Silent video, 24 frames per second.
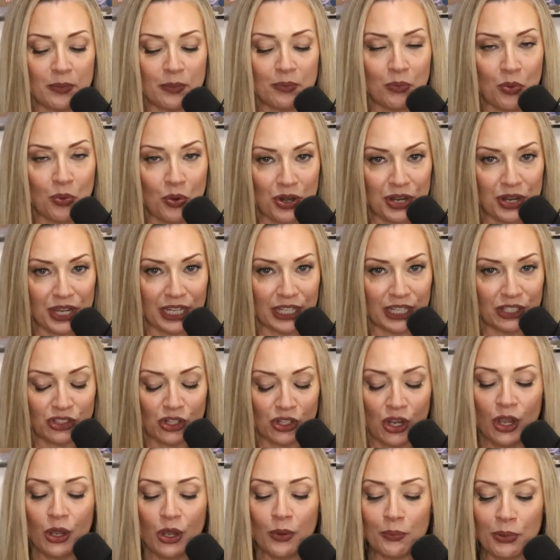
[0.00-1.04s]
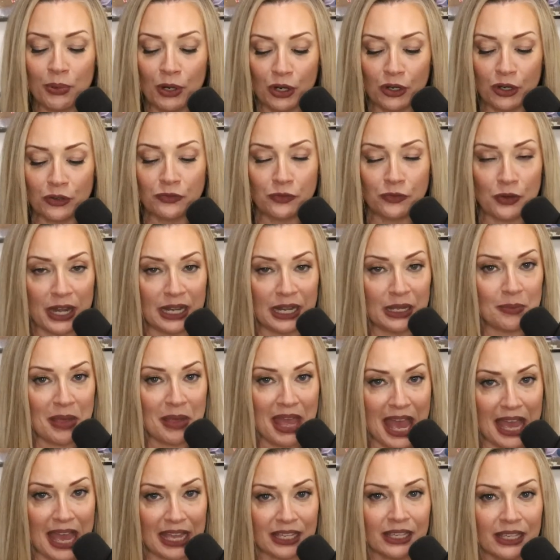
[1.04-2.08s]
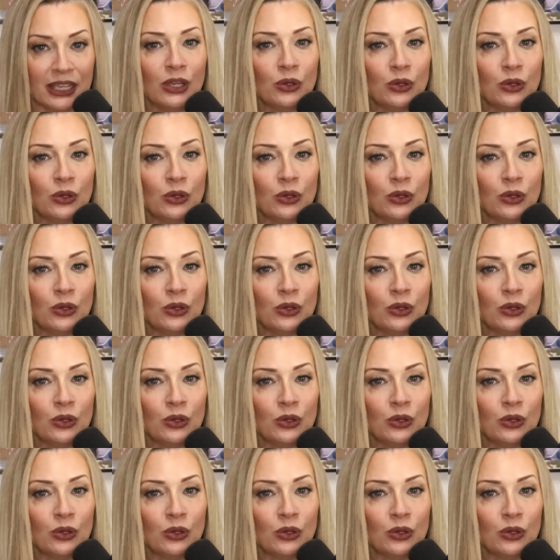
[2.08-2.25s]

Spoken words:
mortgage per Freddie Mac,